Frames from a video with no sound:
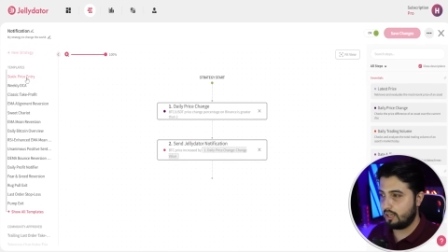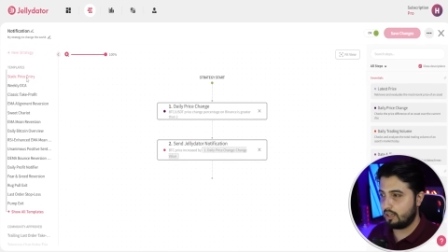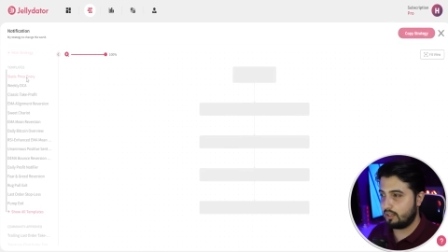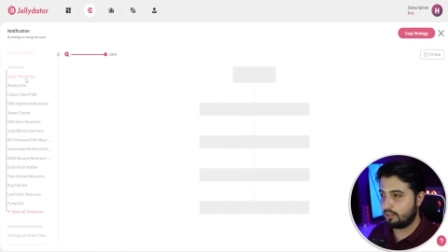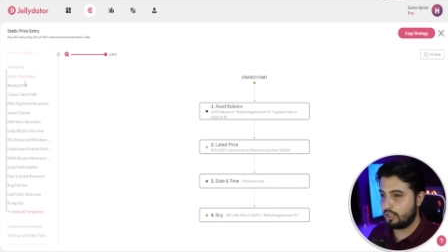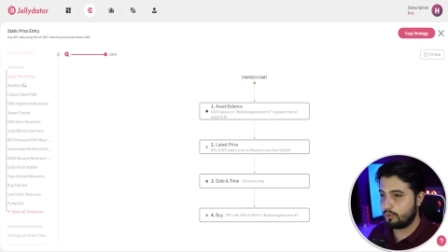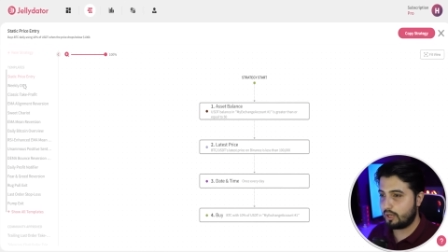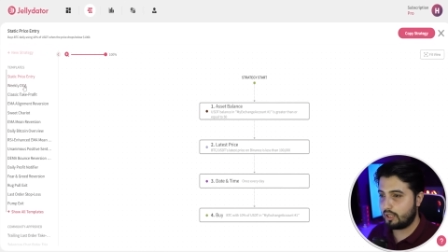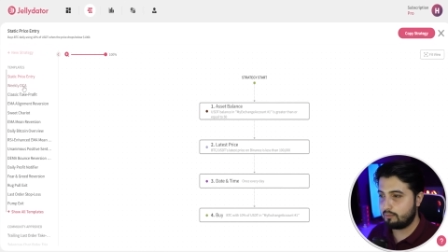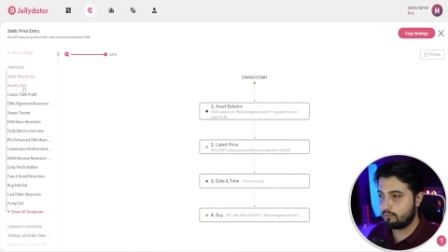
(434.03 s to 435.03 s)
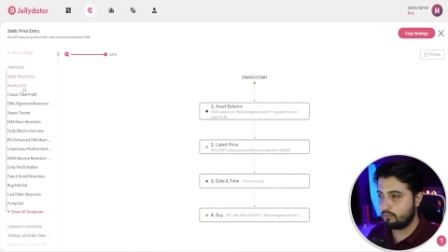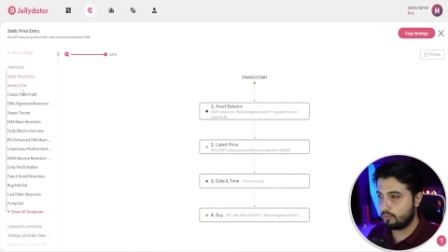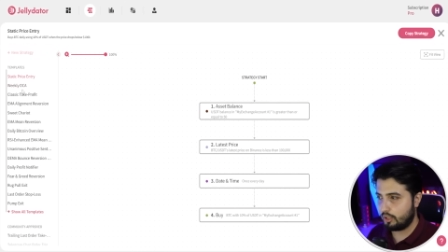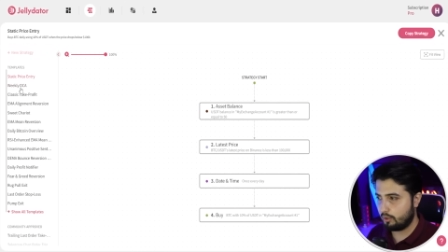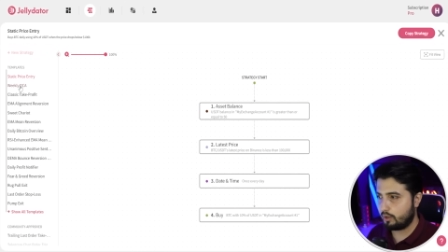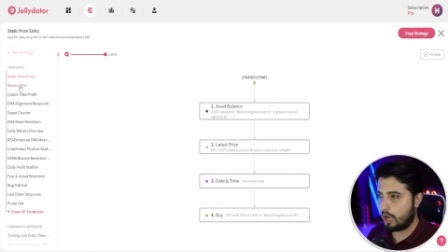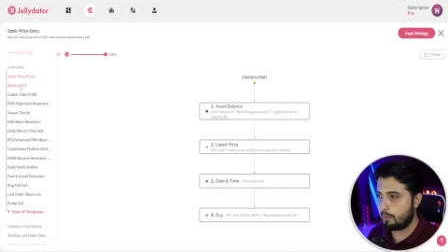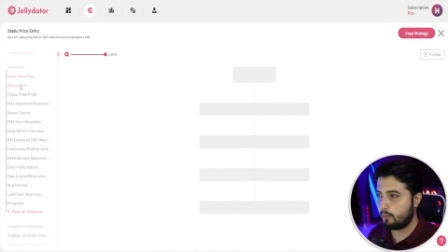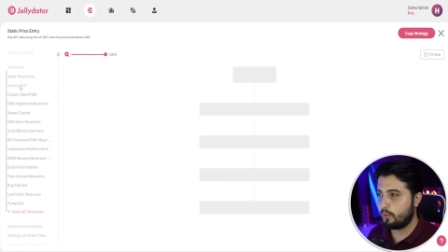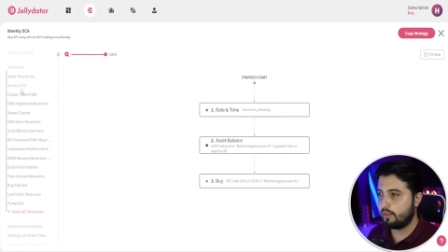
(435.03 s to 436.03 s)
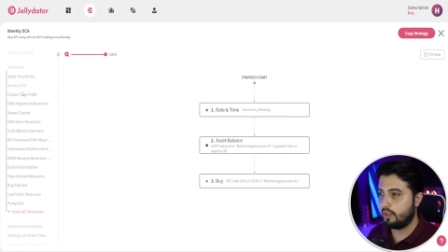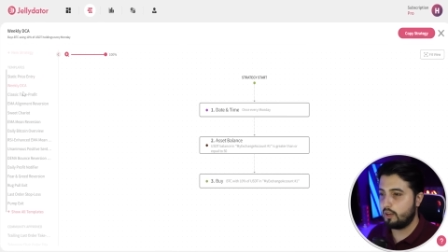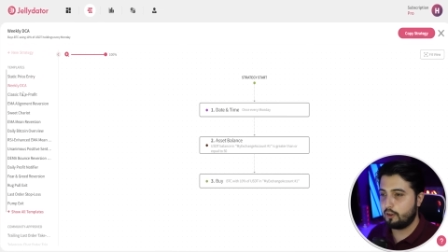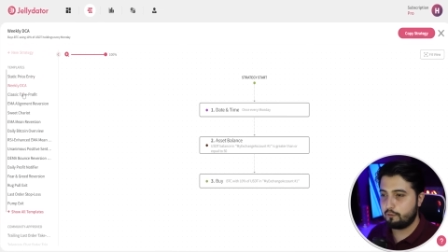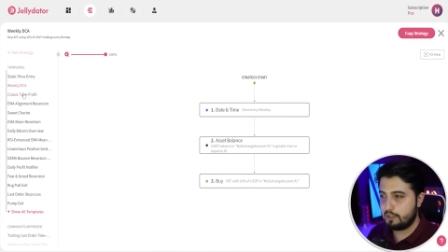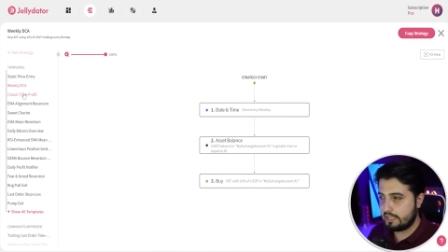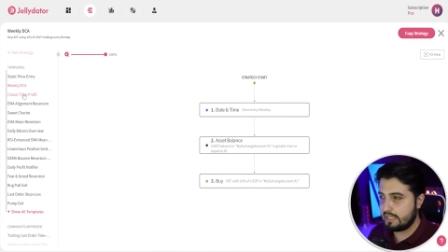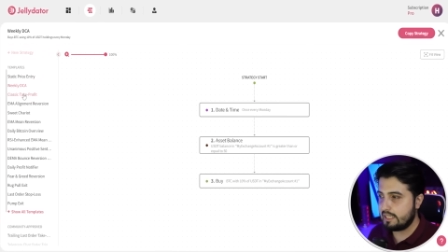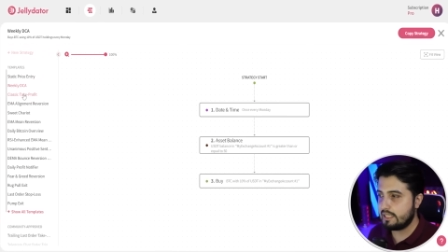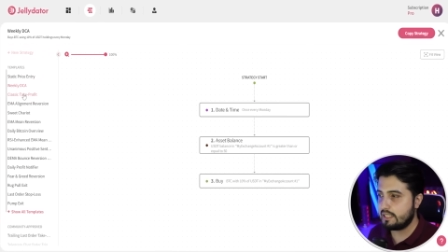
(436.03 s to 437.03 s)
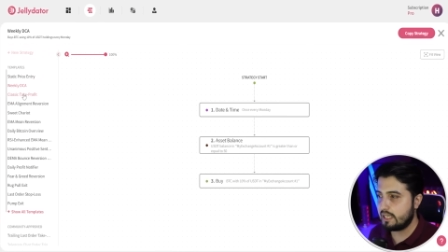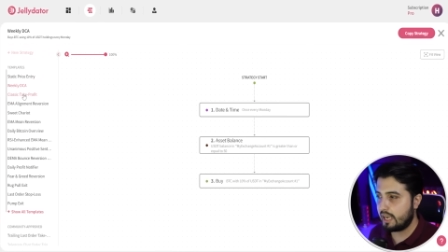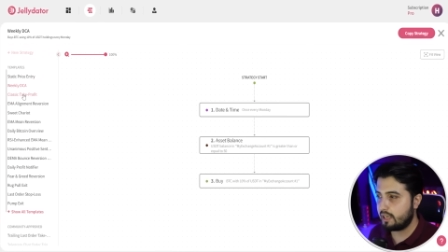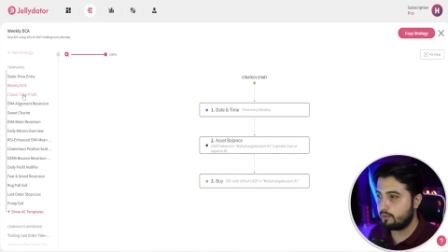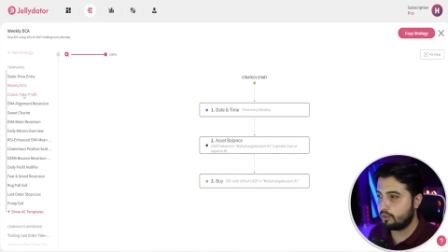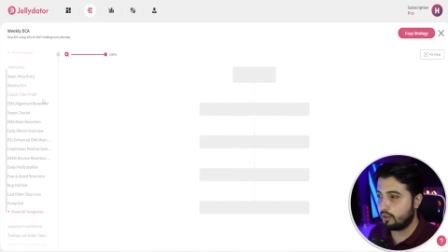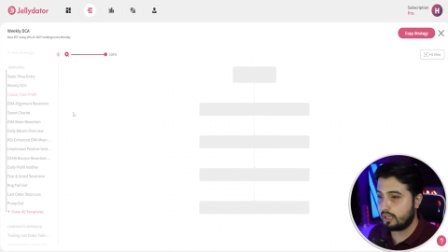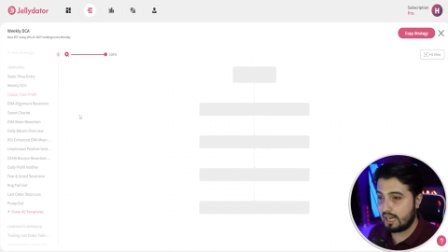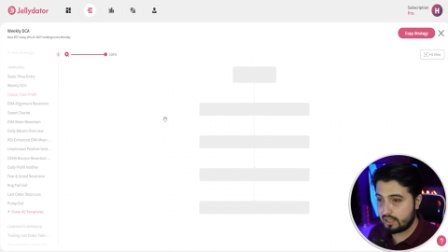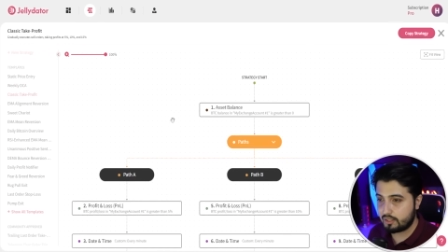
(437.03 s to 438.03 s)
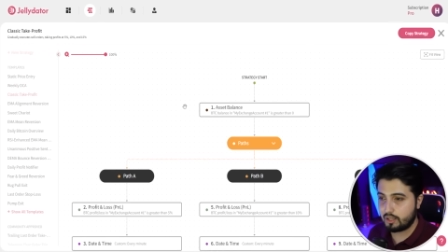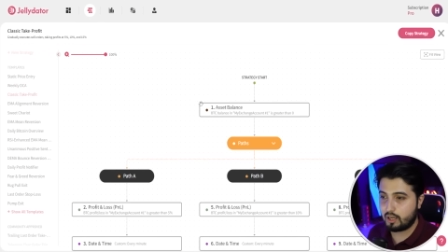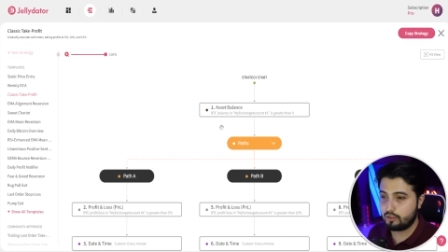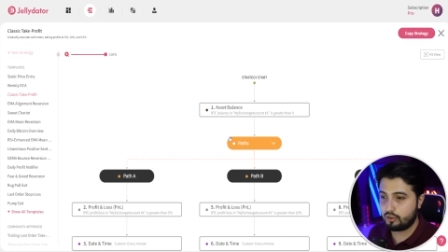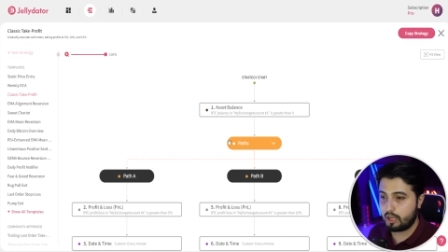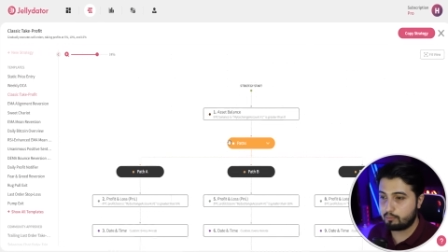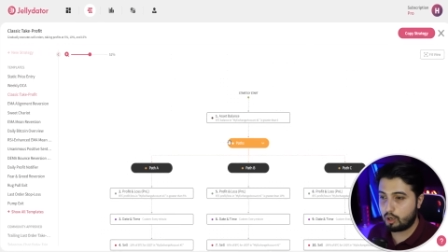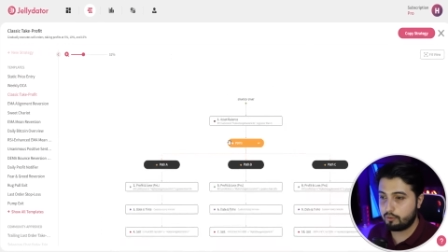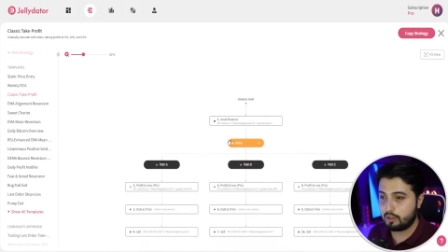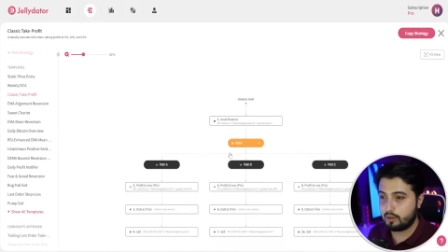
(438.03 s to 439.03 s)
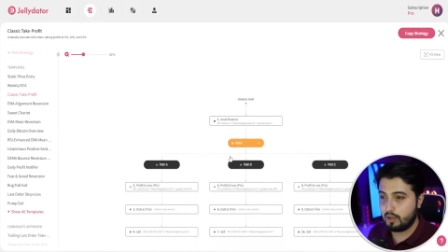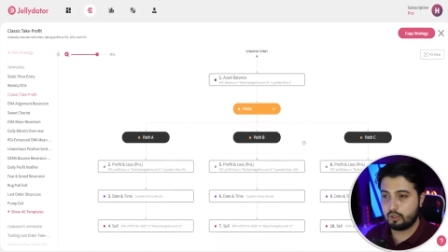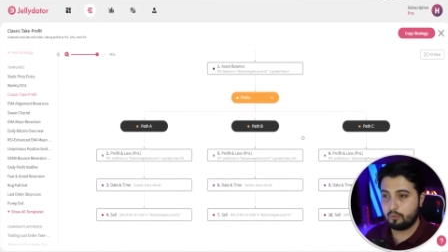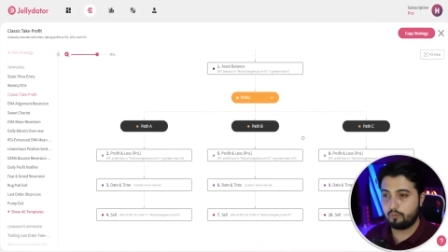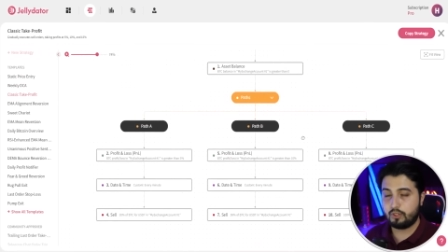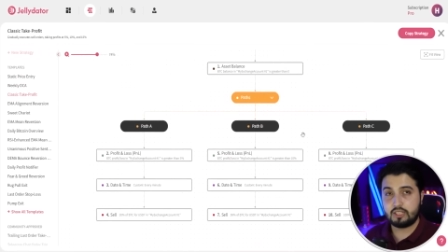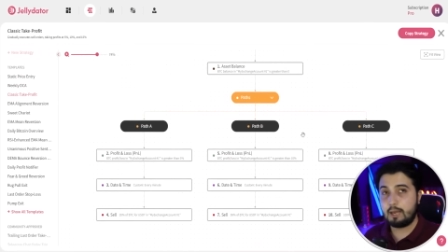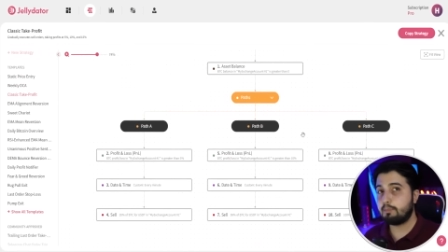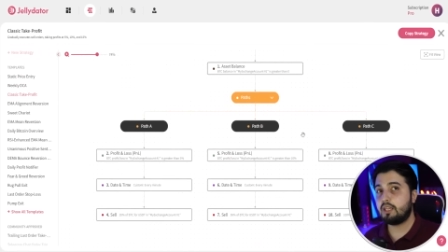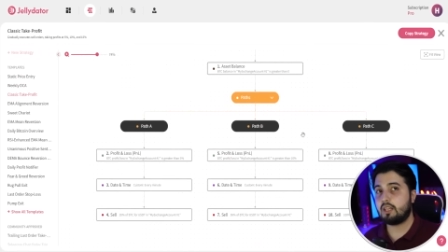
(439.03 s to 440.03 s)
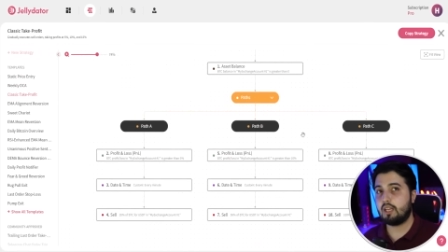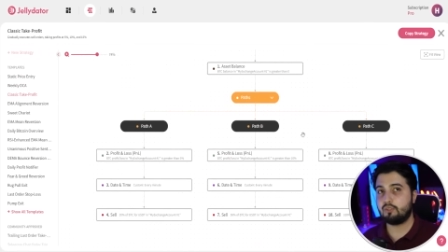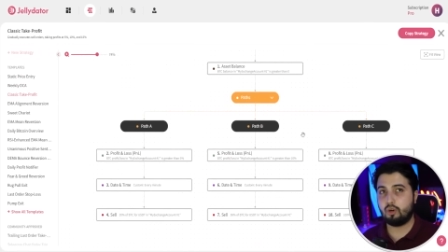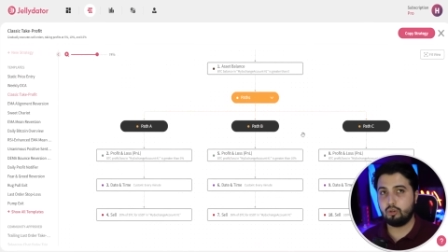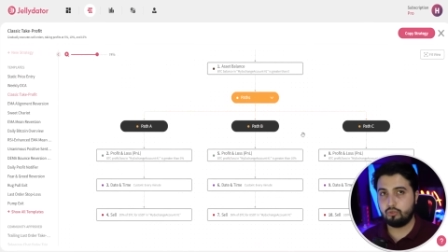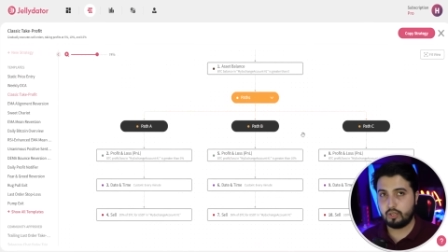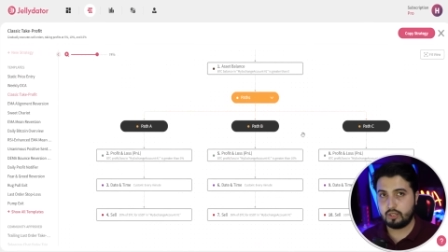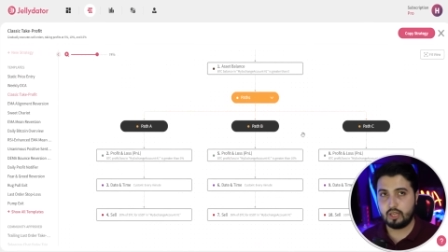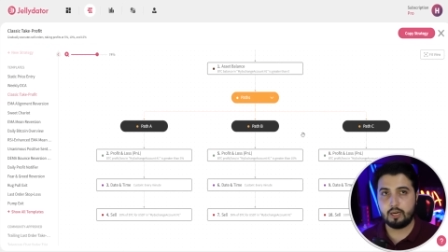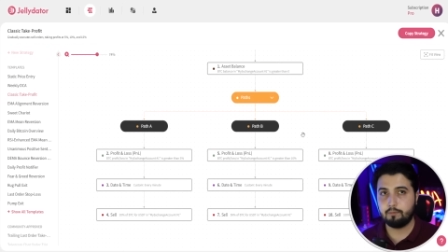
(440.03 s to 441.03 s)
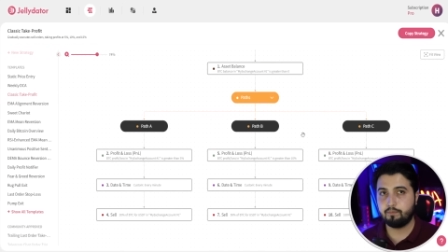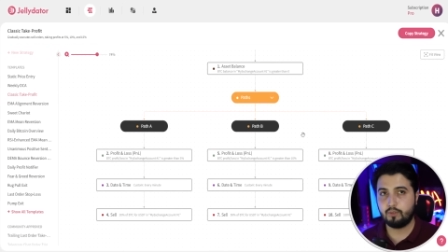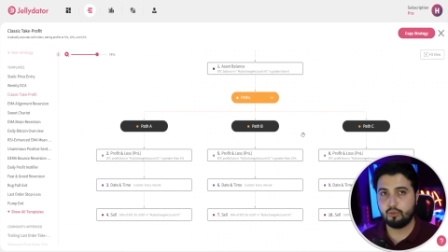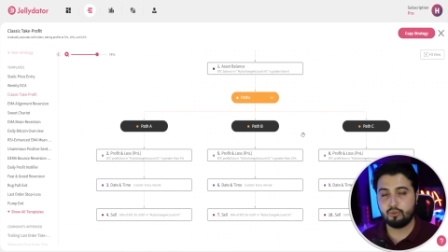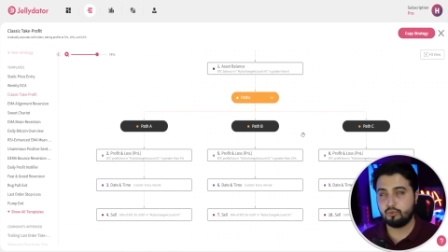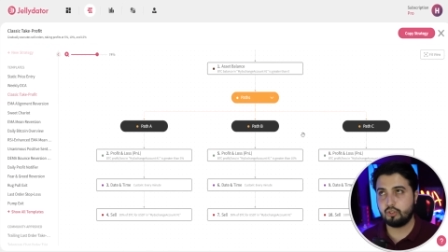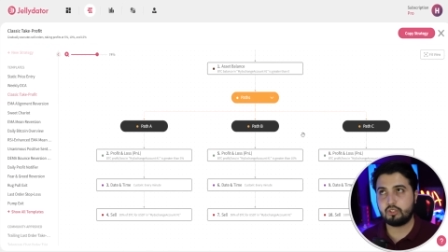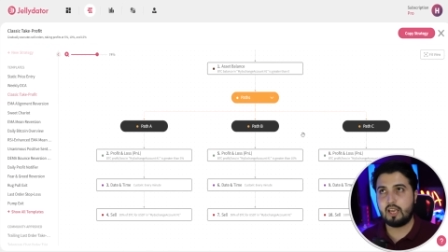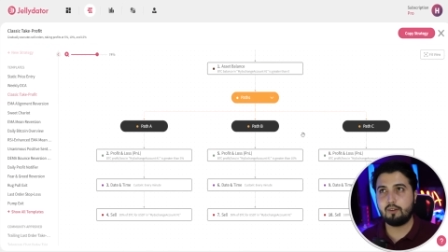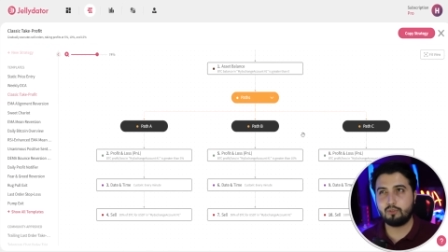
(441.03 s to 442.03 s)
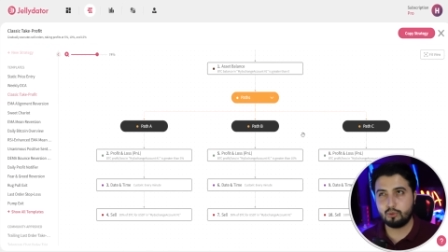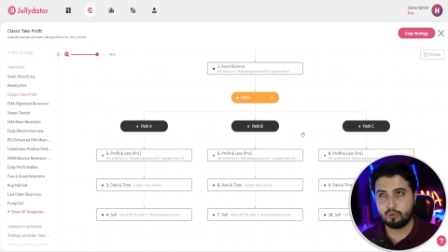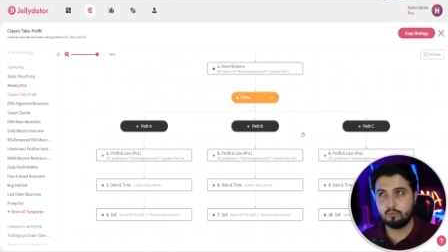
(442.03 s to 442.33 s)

uh, that you can you know come up with weekly dca classic trade profit so the template is already there you just have to